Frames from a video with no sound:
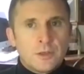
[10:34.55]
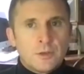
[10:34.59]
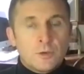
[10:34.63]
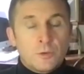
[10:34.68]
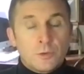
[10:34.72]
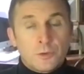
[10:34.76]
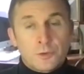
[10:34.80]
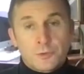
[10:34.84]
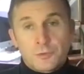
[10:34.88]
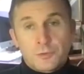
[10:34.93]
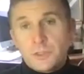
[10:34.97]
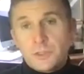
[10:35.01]

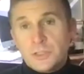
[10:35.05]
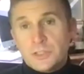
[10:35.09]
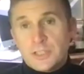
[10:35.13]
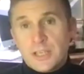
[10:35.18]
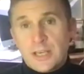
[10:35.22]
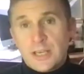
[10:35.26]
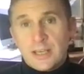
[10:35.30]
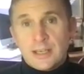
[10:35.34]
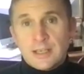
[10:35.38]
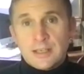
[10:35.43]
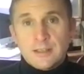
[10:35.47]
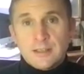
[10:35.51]
or through your
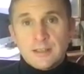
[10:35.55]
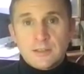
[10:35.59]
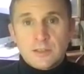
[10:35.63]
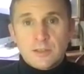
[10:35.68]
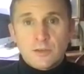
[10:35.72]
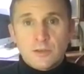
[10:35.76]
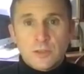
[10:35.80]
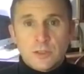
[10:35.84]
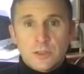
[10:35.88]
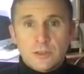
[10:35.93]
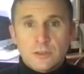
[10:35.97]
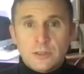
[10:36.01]
day, so
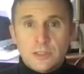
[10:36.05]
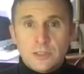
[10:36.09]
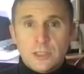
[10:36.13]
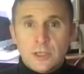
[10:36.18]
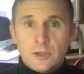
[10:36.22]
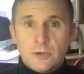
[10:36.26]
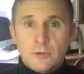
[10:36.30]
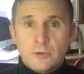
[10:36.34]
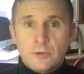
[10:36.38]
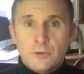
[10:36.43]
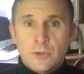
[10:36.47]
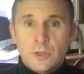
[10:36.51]
that, you
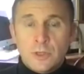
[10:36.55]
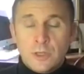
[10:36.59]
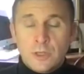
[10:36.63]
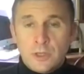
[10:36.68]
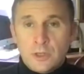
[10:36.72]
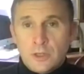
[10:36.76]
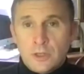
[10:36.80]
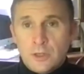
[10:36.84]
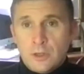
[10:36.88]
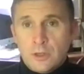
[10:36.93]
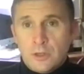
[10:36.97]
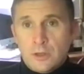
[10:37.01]
know,
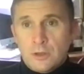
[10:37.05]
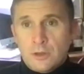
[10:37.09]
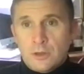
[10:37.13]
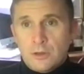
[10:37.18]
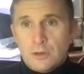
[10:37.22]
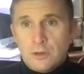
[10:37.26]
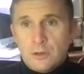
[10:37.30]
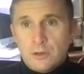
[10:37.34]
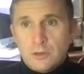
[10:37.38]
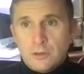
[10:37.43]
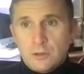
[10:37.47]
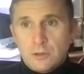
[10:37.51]

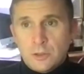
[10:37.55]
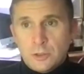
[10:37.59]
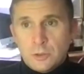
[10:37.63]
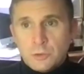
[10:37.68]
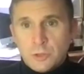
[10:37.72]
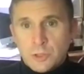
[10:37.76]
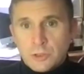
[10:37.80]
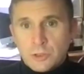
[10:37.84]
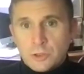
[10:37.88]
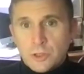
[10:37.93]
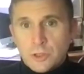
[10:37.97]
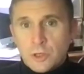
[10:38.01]
you
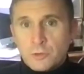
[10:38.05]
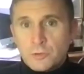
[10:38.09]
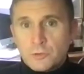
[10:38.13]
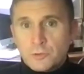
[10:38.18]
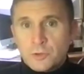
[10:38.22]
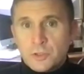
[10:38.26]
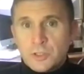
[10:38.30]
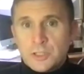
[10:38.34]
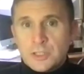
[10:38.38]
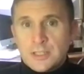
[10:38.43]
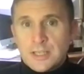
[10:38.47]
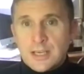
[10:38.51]
can go
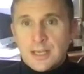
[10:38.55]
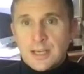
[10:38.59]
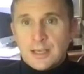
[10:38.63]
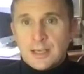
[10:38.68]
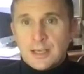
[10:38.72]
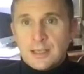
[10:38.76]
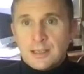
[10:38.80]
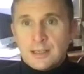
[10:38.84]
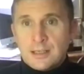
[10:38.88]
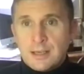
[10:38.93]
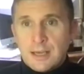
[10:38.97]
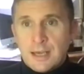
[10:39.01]
through your
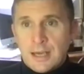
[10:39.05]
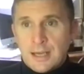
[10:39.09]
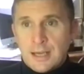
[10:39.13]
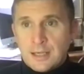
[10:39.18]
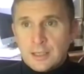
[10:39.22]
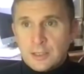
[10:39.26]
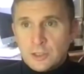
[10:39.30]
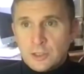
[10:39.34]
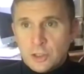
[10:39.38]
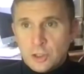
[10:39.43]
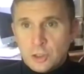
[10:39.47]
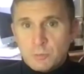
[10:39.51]
day and
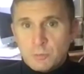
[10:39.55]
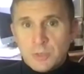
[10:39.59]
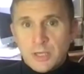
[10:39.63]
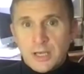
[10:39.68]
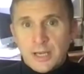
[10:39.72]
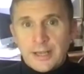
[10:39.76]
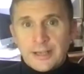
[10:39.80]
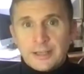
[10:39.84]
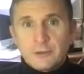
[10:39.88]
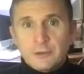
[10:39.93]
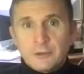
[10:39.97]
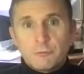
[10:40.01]

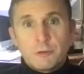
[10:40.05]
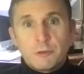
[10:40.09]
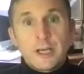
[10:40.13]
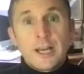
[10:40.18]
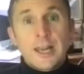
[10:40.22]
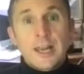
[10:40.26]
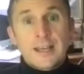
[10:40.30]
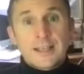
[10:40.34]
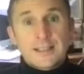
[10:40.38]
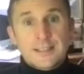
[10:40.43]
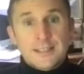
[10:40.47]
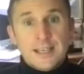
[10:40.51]
accumulate
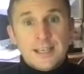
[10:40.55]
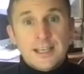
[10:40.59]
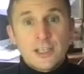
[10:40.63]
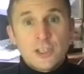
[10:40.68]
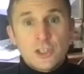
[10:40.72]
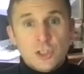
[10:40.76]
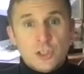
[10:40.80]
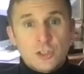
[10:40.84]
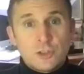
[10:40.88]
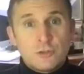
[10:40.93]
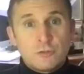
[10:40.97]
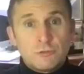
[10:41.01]

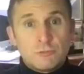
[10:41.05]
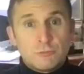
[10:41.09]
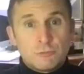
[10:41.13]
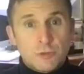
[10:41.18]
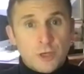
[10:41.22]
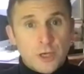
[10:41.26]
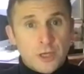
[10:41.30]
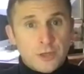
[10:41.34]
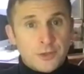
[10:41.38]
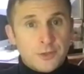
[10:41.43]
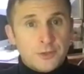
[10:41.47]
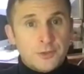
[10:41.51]
relaxation
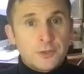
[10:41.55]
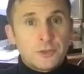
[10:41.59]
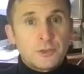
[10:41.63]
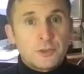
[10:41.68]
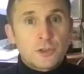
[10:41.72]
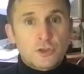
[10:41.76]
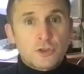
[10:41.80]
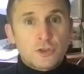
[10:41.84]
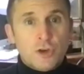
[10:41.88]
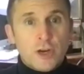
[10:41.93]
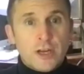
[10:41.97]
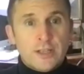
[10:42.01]
rather than
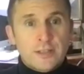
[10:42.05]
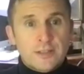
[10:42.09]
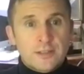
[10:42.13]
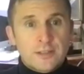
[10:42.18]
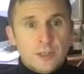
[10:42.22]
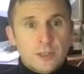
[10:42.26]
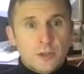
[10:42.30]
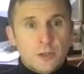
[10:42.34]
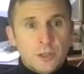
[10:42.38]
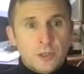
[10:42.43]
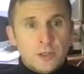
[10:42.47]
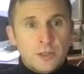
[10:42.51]
stress,
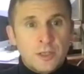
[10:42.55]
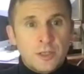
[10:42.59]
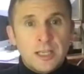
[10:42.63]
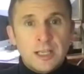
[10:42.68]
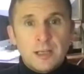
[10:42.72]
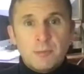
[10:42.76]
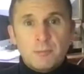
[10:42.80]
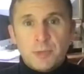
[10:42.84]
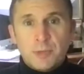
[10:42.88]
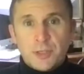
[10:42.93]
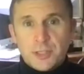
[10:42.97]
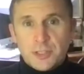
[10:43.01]
so that
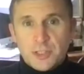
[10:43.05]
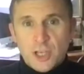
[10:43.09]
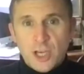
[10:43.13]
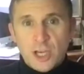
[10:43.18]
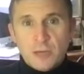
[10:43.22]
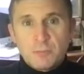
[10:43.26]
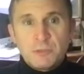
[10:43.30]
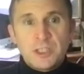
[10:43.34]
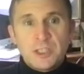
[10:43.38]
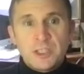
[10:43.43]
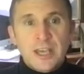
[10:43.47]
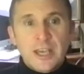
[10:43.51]
by the
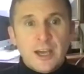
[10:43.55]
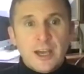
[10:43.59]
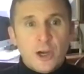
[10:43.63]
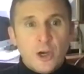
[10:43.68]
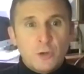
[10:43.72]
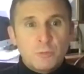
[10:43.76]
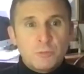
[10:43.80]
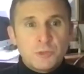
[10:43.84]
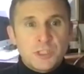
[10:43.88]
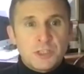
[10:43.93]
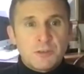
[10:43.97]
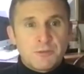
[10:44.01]
time you get
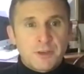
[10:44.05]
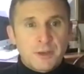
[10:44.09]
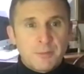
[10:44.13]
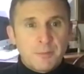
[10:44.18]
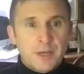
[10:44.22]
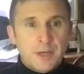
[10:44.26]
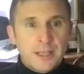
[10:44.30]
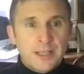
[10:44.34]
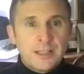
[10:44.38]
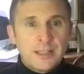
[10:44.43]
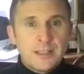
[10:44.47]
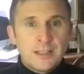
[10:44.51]
home to your
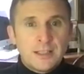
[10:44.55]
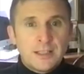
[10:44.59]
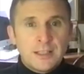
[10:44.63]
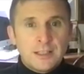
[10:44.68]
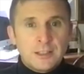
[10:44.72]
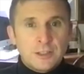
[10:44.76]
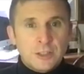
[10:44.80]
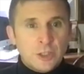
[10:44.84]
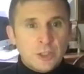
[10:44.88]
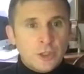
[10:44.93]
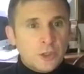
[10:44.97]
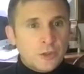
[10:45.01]
family,
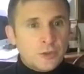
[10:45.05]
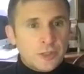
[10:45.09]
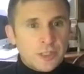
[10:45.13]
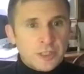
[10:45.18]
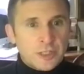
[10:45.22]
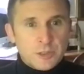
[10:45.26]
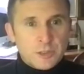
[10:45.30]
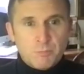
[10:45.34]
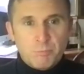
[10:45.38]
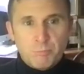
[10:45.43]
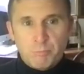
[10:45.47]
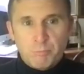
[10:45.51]
you're not
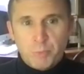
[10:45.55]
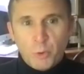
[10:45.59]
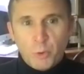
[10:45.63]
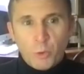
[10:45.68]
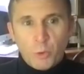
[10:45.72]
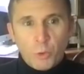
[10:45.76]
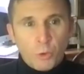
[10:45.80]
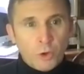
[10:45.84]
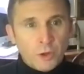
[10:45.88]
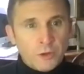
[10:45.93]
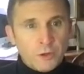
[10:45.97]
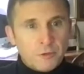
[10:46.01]
this
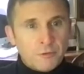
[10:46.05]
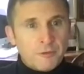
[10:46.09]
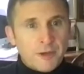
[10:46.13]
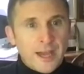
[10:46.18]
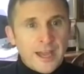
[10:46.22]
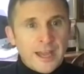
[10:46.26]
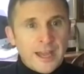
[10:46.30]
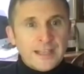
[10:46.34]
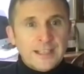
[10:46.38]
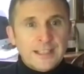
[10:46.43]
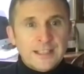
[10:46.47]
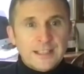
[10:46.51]
ball of
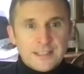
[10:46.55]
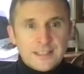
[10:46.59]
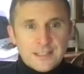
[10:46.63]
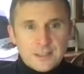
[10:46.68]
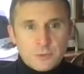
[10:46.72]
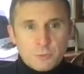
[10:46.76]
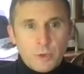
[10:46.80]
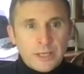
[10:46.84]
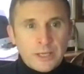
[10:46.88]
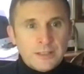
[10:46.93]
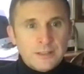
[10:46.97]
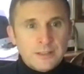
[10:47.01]
angst
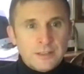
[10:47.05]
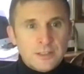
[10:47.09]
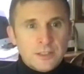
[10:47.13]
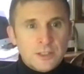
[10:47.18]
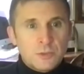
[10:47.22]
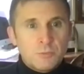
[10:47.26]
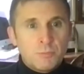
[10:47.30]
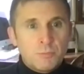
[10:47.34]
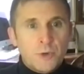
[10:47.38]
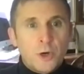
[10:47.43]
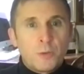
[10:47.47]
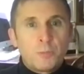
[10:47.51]
waiting
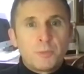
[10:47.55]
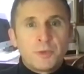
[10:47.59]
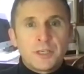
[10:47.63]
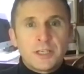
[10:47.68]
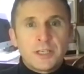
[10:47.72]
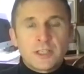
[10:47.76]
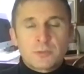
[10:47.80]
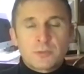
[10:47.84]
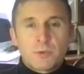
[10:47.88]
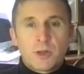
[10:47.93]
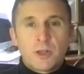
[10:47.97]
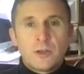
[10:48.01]
to pop and
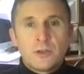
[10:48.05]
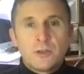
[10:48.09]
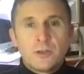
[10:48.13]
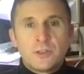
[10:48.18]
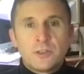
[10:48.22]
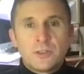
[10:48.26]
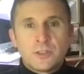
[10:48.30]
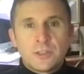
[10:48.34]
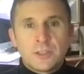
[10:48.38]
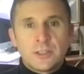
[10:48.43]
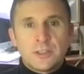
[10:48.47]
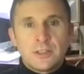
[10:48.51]
explode.
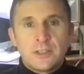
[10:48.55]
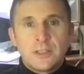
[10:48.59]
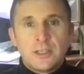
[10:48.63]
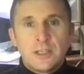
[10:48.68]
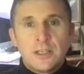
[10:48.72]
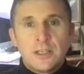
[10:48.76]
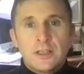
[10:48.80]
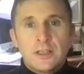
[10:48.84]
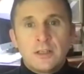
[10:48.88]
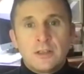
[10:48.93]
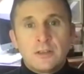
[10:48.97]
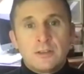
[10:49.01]
That,
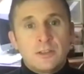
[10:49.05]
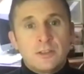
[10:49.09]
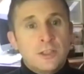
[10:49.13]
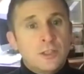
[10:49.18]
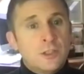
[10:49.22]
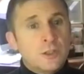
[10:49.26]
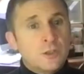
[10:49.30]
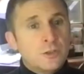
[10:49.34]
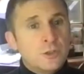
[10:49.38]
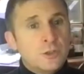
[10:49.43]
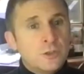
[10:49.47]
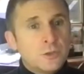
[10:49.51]
you
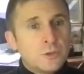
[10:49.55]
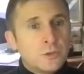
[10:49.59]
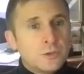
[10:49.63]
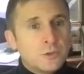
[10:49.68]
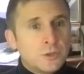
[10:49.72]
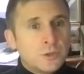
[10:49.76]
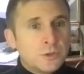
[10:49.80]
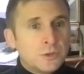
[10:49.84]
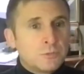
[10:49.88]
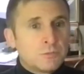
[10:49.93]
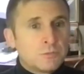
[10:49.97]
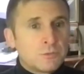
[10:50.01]
know,
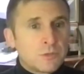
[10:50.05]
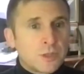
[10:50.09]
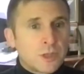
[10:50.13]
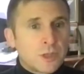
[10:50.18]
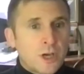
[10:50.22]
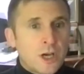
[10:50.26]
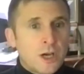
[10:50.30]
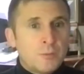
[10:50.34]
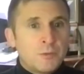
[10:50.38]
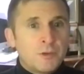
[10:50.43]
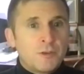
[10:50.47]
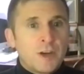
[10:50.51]
you're
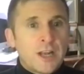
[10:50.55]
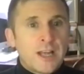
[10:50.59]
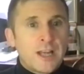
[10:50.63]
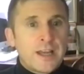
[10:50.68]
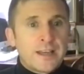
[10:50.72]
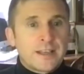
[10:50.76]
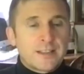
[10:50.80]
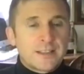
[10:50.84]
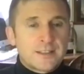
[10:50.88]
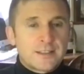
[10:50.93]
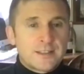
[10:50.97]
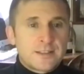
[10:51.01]
calm and
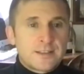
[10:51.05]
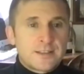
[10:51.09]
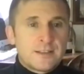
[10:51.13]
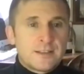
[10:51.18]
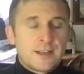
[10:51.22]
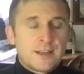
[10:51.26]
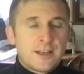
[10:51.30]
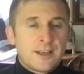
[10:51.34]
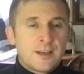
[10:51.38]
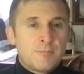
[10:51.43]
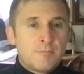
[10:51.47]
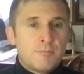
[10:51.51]
relaxed.
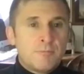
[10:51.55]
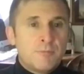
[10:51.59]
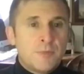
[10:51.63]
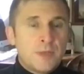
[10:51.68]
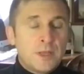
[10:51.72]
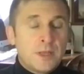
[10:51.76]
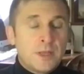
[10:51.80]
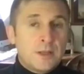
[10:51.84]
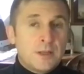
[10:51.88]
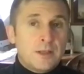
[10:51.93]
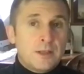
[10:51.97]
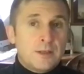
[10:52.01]

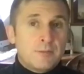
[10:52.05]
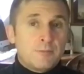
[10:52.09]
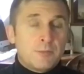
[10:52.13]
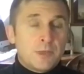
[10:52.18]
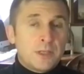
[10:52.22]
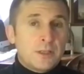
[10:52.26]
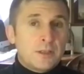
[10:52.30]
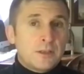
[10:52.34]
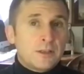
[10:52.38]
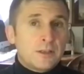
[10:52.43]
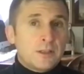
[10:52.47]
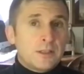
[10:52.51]

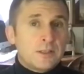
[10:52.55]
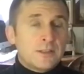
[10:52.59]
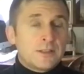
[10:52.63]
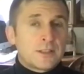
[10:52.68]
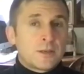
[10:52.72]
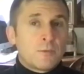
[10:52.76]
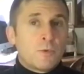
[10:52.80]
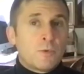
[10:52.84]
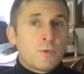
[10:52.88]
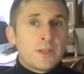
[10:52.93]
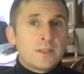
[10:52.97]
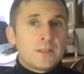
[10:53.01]
You know, in
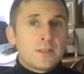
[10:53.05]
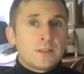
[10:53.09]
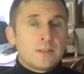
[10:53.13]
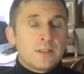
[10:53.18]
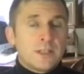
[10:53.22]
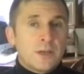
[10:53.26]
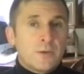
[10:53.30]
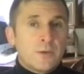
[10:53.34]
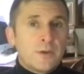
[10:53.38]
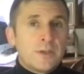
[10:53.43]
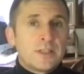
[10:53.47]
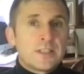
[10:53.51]
some ways, that, you
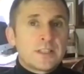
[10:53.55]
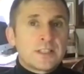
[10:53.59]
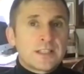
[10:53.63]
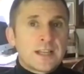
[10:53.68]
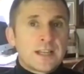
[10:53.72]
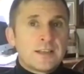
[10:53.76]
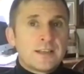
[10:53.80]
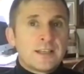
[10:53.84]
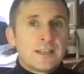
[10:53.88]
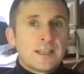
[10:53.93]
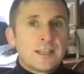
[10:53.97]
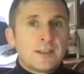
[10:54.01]
know,
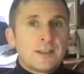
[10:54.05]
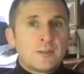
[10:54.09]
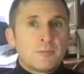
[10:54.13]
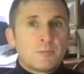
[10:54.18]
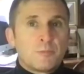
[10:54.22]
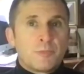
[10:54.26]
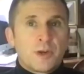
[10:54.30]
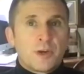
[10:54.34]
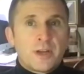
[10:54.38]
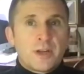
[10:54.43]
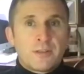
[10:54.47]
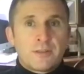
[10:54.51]
understanding
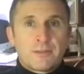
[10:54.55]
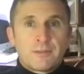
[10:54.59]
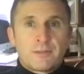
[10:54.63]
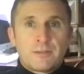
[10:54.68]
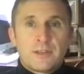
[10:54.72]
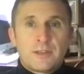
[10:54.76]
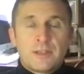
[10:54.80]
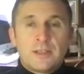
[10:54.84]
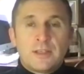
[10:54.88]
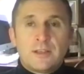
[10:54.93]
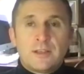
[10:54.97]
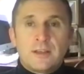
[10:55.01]
breath
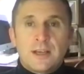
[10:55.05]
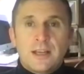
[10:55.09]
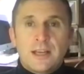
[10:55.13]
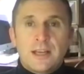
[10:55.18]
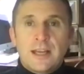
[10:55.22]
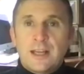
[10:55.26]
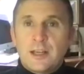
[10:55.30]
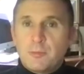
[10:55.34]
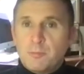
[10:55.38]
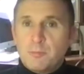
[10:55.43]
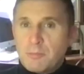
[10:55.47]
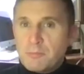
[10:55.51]
and
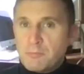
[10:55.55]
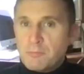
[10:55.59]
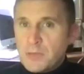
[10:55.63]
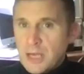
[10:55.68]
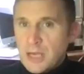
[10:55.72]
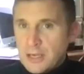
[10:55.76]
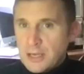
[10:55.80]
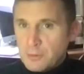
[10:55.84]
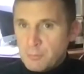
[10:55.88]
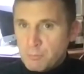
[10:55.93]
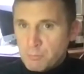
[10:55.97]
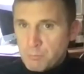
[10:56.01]
how
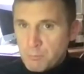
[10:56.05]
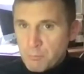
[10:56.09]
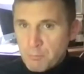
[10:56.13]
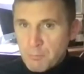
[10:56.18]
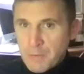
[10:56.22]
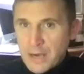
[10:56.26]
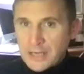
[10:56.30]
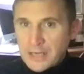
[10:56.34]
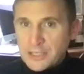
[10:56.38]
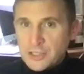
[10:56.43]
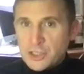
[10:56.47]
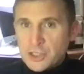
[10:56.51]
to
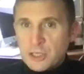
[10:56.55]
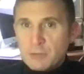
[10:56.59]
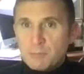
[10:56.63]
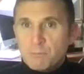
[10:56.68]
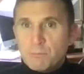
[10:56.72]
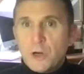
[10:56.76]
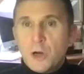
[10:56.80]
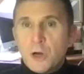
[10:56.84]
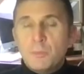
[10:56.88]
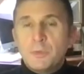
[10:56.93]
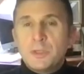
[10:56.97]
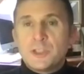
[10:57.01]
manage it
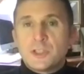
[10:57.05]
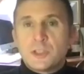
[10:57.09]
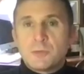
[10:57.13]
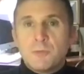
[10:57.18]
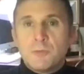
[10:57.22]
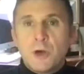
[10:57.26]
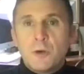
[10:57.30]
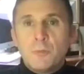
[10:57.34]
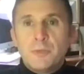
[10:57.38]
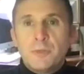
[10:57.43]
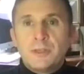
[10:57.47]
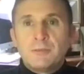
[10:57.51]
moment to
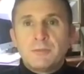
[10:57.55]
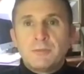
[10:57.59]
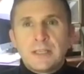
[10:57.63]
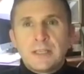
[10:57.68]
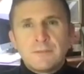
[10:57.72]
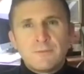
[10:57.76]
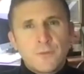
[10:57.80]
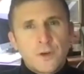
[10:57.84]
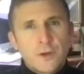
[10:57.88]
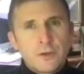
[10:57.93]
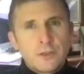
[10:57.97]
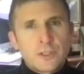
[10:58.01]
moment
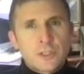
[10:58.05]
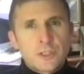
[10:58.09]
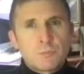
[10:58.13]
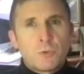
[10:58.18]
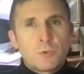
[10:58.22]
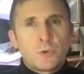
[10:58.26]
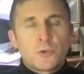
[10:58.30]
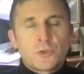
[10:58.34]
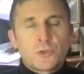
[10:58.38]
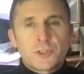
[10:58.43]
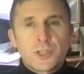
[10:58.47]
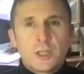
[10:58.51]
in very
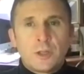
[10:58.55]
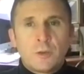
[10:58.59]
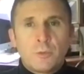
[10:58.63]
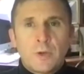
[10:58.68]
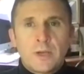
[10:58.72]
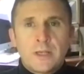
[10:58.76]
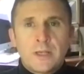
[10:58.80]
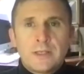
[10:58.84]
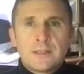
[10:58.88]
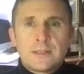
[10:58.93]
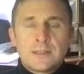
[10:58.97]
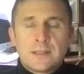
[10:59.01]
small subtle
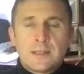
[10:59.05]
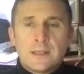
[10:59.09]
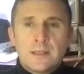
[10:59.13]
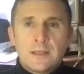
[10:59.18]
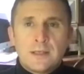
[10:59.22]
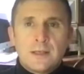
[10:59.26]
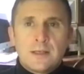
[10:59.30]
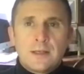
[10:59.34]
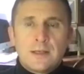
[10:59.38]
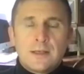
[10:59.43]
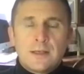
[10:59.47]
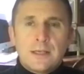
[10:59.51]
ways
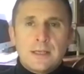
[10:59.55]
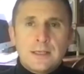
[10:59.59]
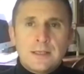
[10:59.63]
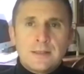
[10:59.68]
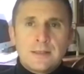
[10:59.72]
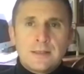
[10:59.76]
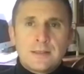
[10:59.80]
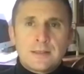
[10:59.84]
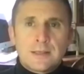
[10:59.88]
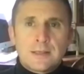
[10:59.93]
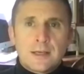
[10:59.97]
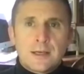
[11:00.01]

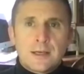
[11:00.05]
is,